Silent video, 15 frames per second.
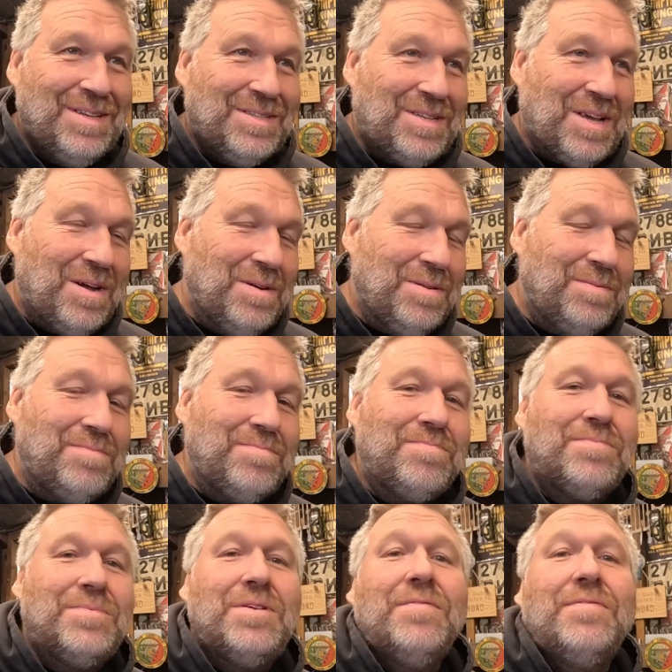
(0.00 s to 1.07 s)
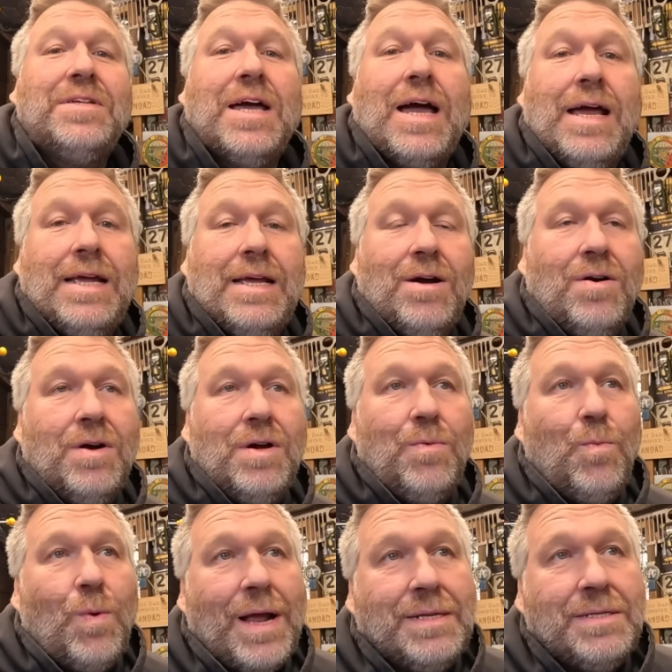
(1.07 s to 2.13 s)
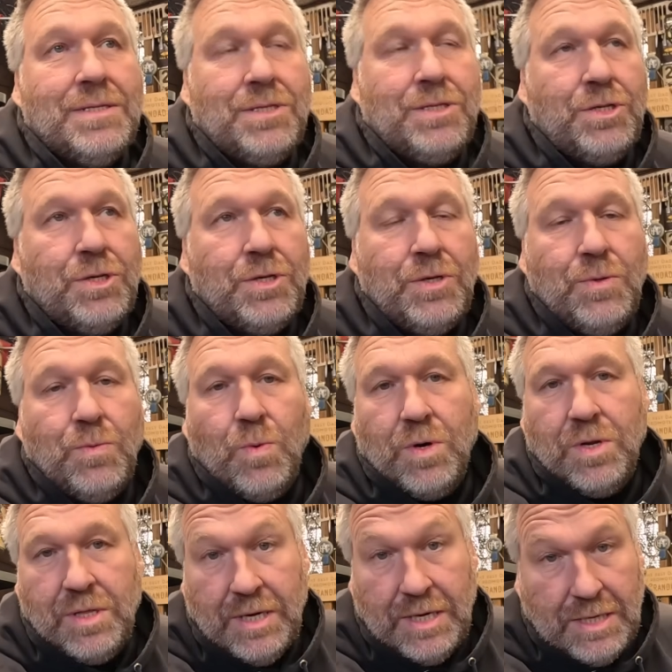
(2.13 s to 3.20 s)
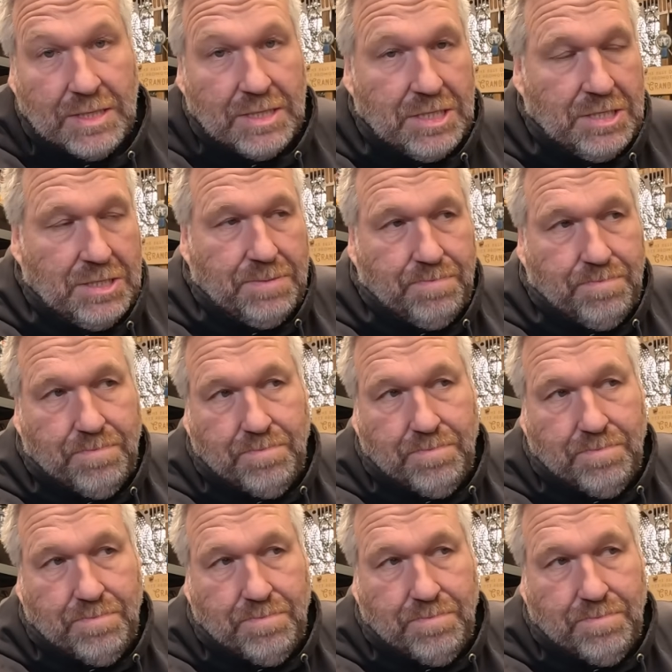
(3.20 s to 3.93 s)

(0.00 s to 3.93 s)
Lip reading: So the other day I went to one of these